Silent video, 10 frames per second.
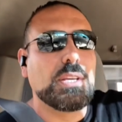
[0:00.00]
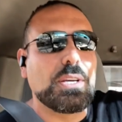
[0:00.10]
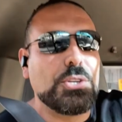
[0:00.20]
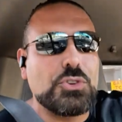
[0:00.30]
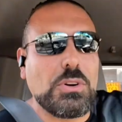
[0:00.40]

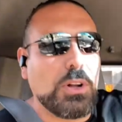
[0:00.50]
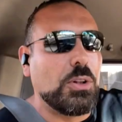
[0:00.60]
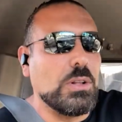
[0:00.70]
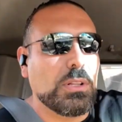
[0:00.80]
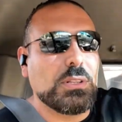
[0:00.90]

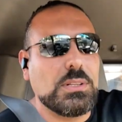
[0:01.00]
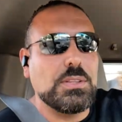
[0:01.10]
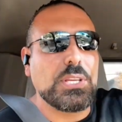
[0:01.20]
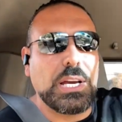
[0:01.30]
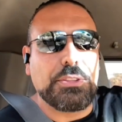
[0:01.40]
control
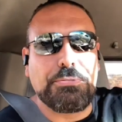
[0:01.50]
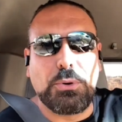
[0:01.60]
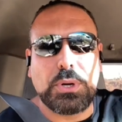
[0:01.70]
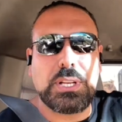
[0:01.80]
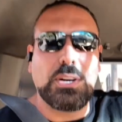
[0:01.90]
the other
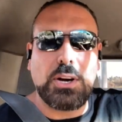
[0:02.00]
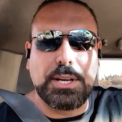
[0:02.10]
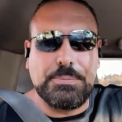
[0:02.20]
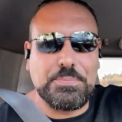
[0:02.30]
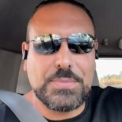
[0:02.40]

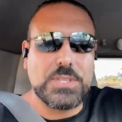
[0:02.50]
49.